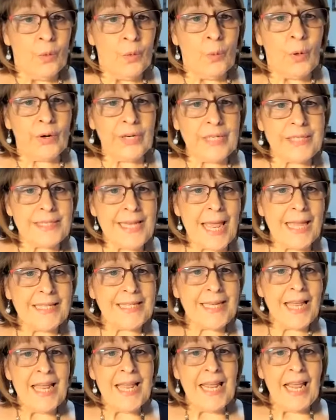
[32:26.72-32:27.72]
where he
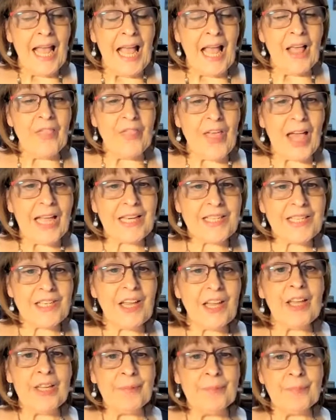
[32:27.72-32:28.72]
says, At that
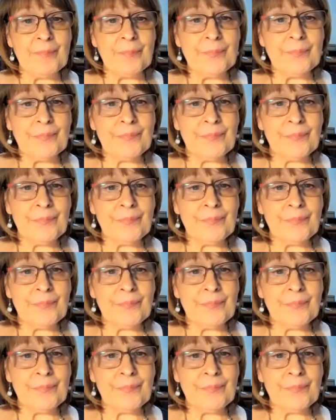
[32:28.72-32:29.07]
time,